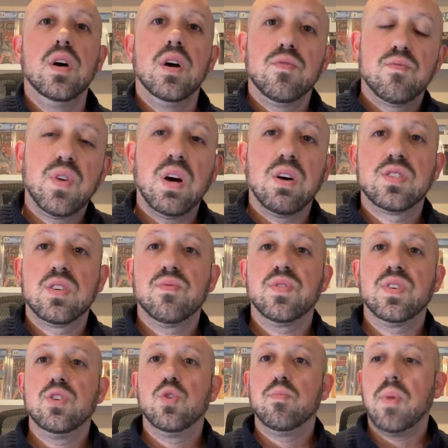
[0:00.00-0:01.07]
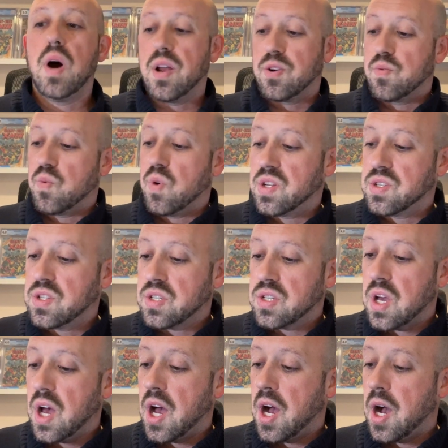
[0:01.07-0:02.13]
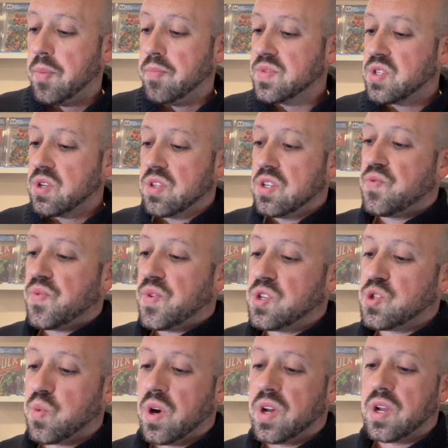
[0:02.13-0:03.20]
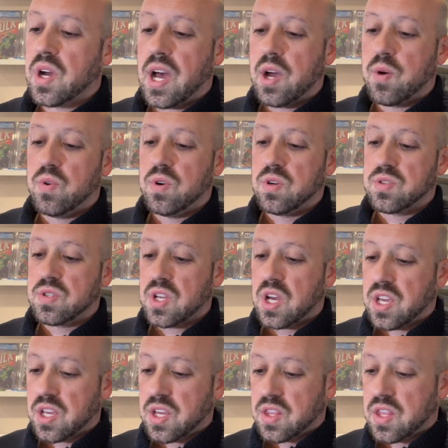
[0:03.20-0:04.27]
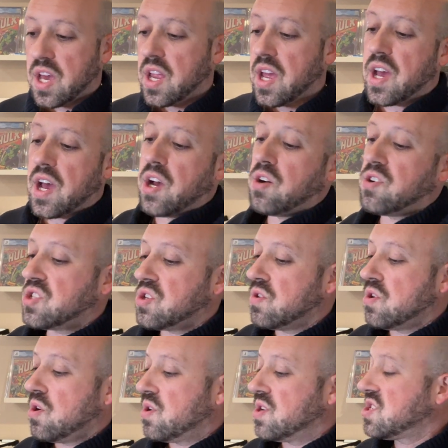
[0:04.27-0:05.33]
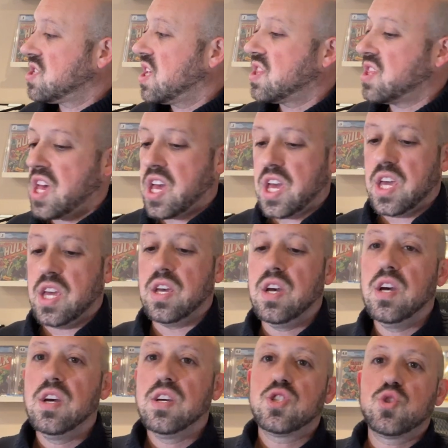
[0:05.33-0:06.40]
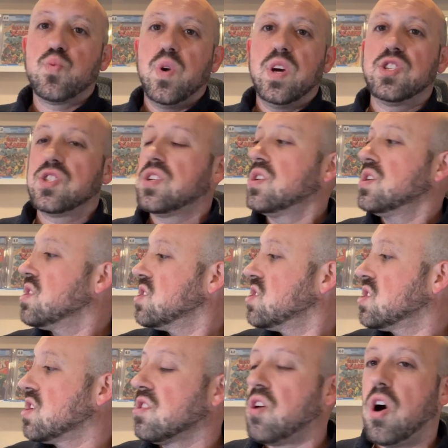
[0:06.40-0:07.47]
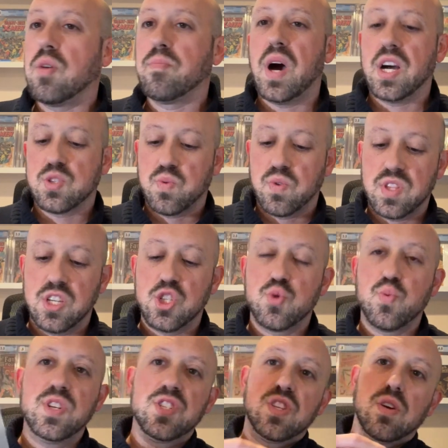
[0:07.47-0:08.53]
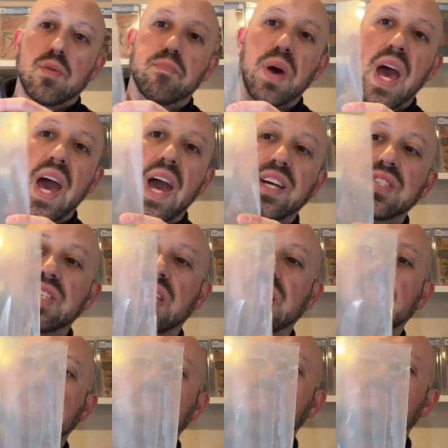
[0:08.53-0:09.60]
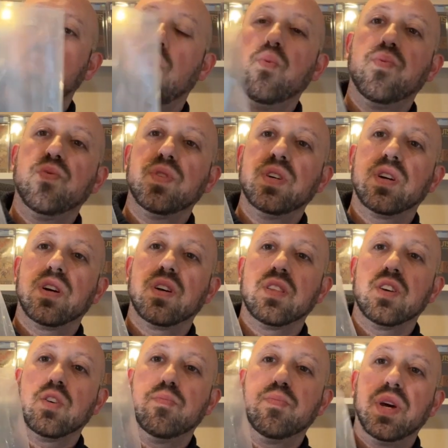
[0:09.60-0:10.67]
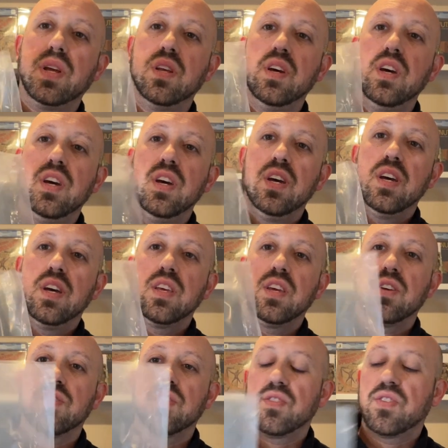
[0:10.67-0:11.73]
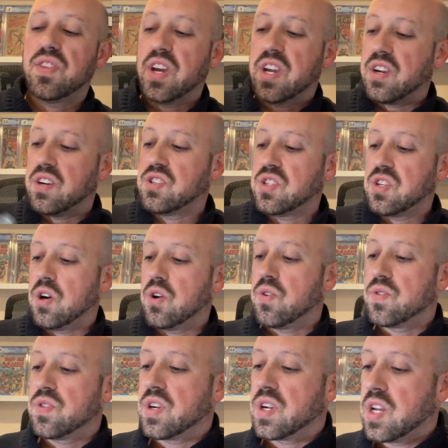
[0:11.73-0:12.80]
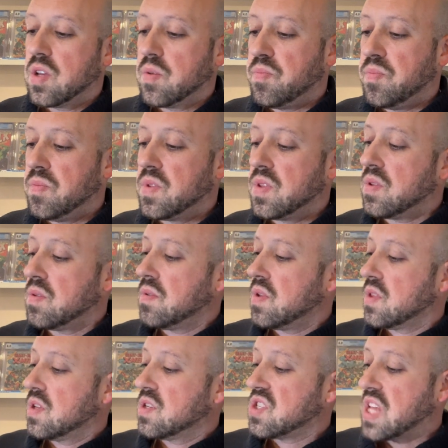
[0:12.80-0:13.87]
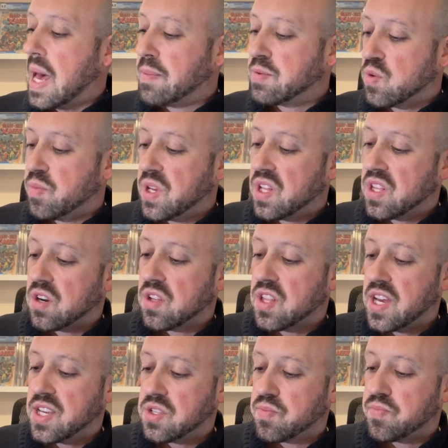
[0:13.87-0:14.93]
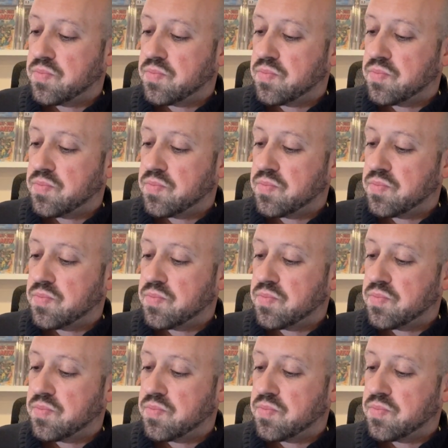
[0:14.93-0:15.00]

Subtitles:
relatively new modern ones. So this first one, I will tell you that I also noticed that they switched, this is a long box worth, they switched their bags, and these hopefully are a little bit, they're thicker, so the slabs will be a little less